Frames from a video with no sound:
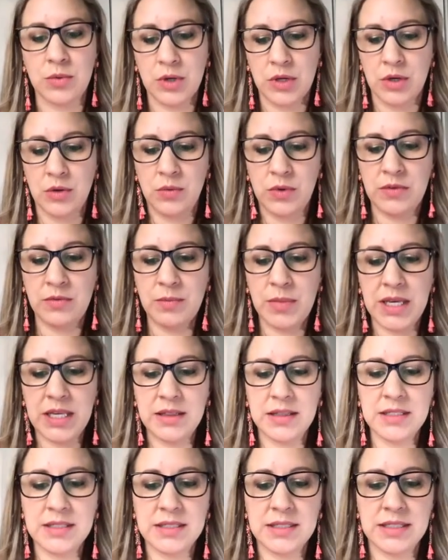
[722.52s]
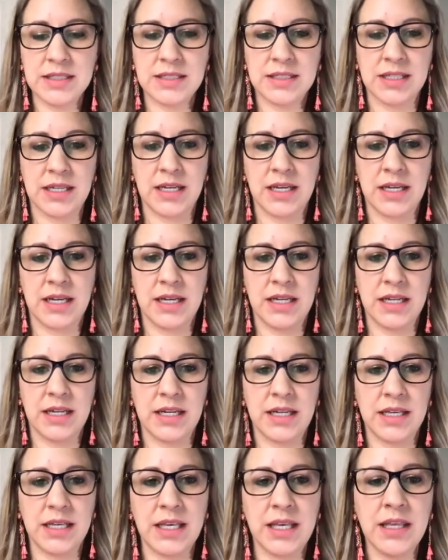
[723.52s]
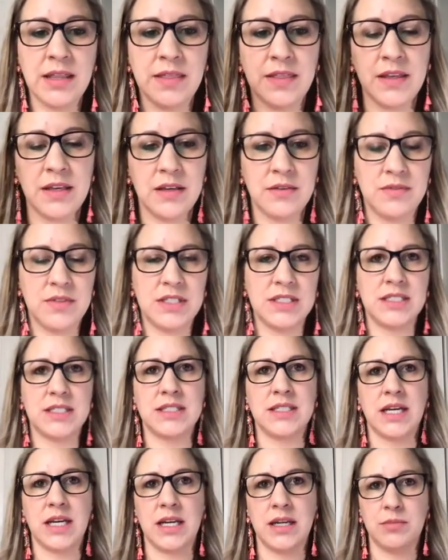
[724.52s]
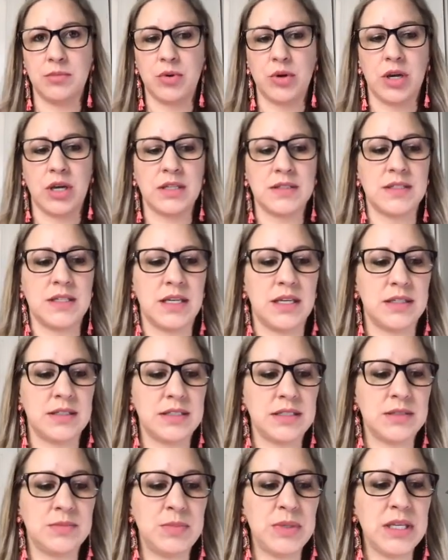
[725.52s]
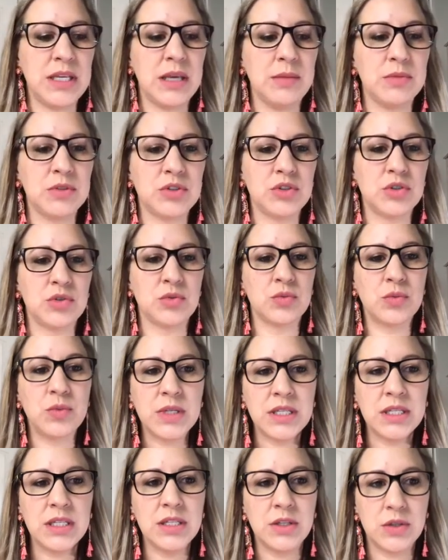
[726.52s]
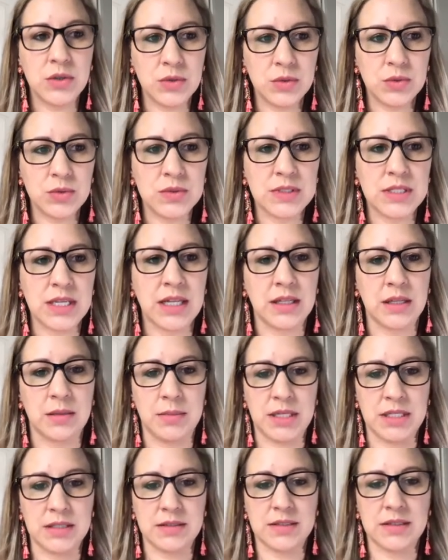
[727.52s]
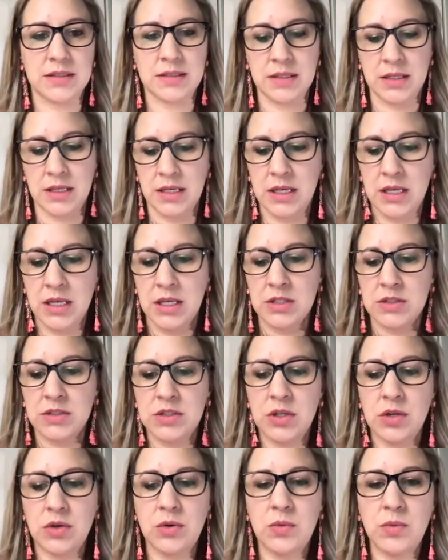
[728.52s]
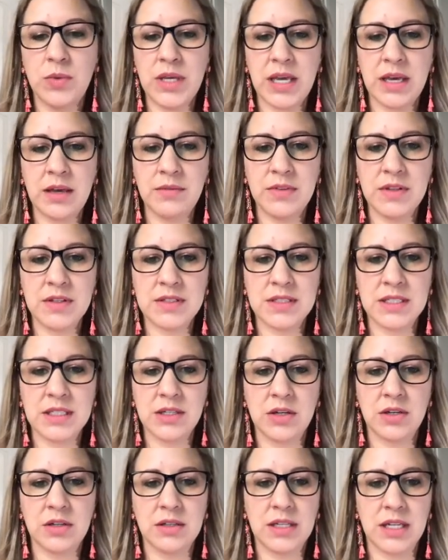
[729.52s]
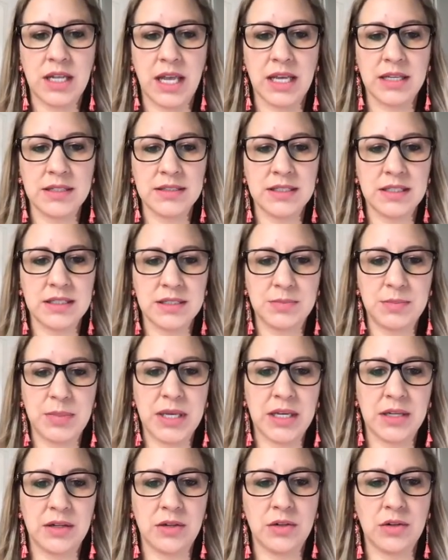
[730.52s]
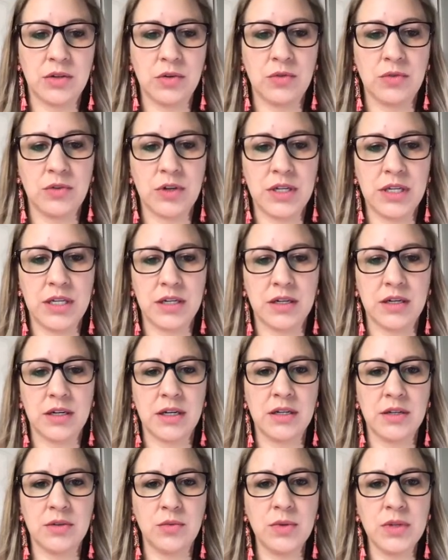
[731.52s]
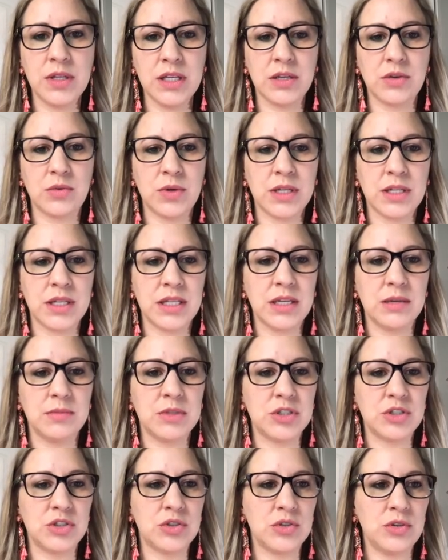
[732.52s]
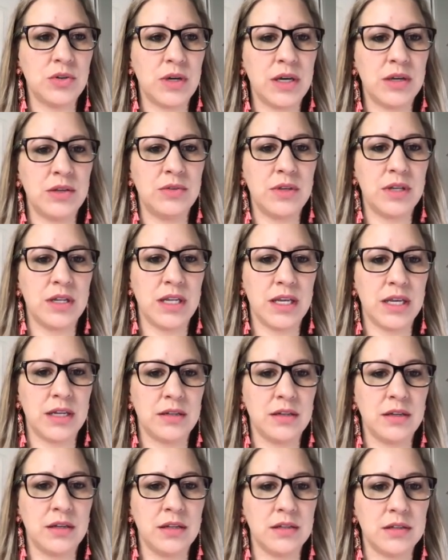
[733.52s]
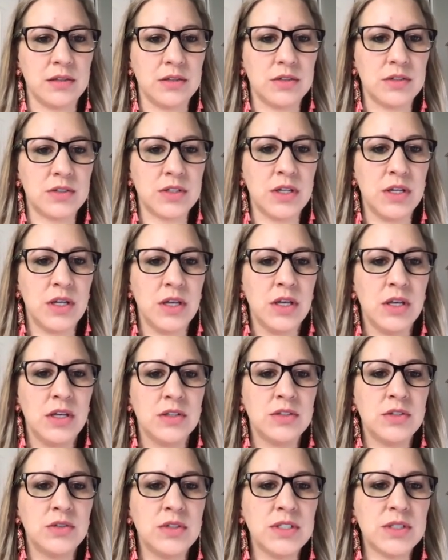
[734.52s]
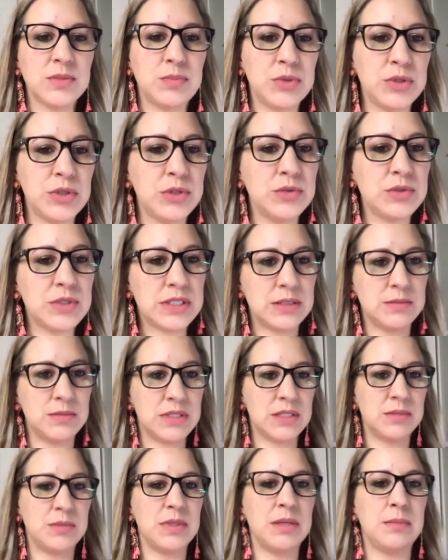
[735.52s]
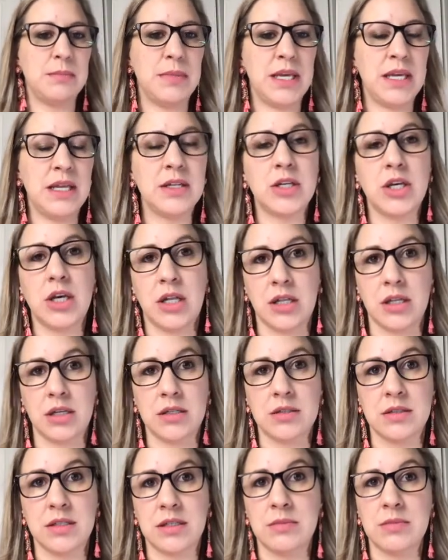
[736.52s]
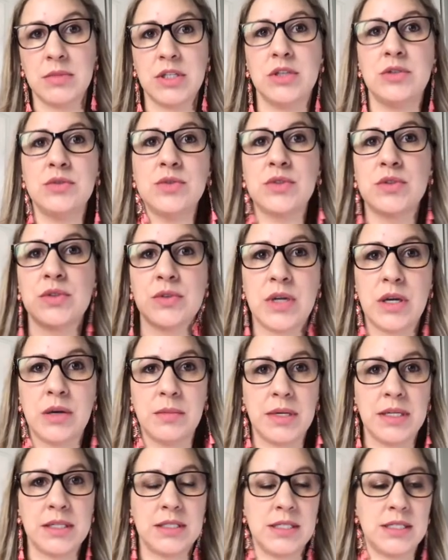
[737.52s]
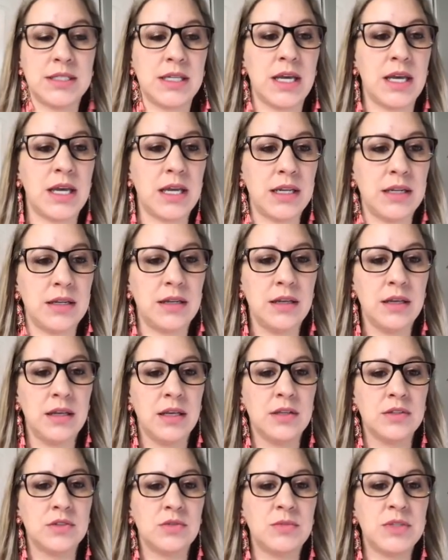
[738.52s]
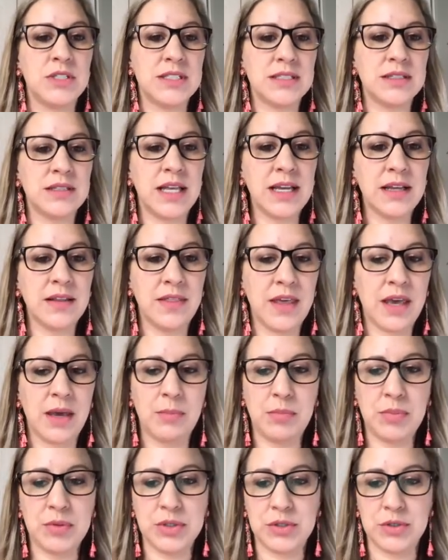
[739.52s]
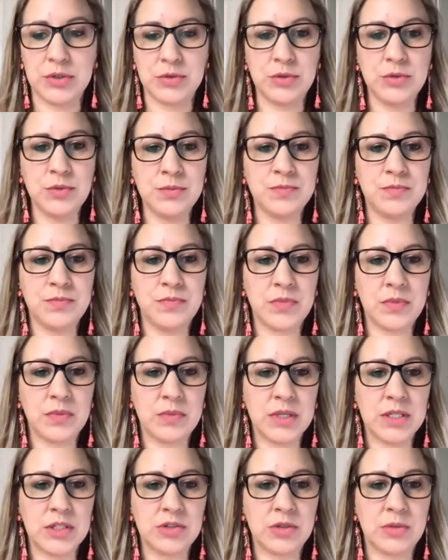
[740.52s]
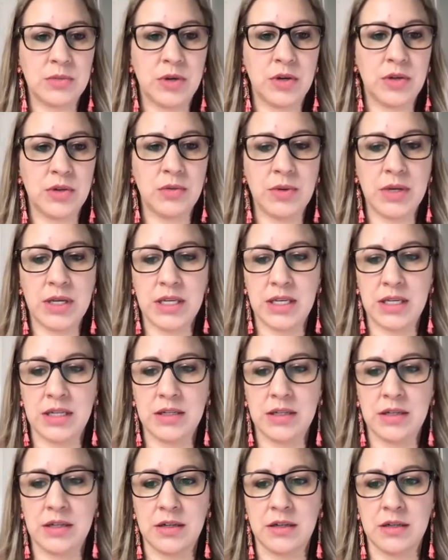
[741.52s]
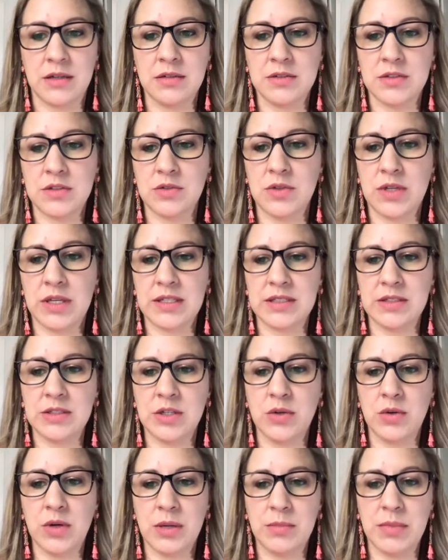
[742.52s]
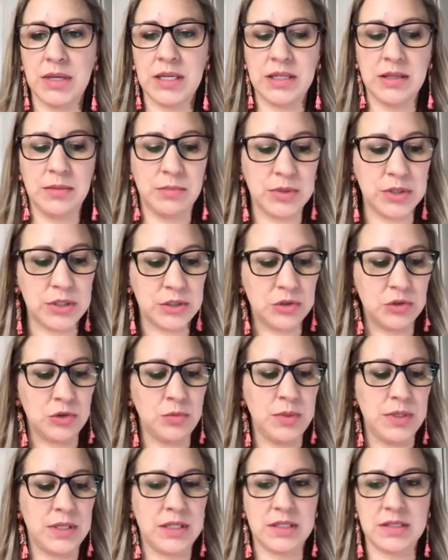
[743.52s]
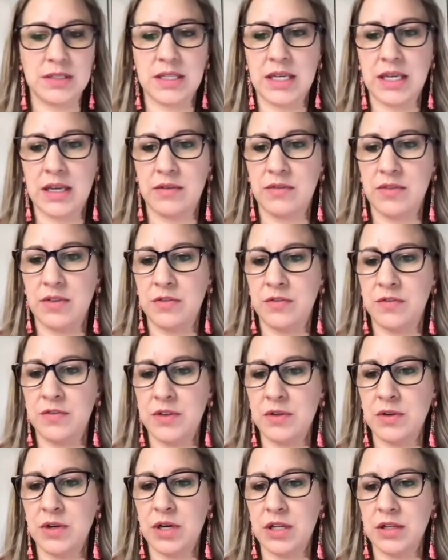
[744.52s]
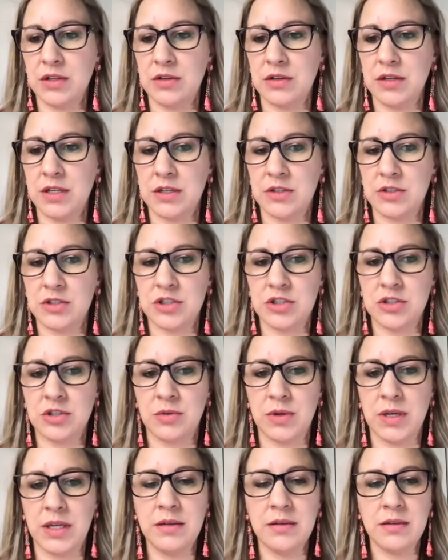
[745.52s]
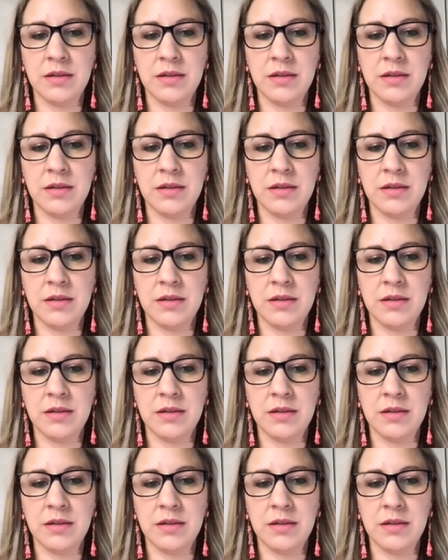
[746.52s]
we've made this design, and a key thing of the design process is being able to reuse elements. So we have this thing called an assets panel over here, and really quickly I'm going to show you how you can add colors. So this blue seems to be a main color that I'm going to use throughout my design. So I'm going to select that blue, make sure I'm all the way in here so they know I'm in blue because I have the fill color here showing.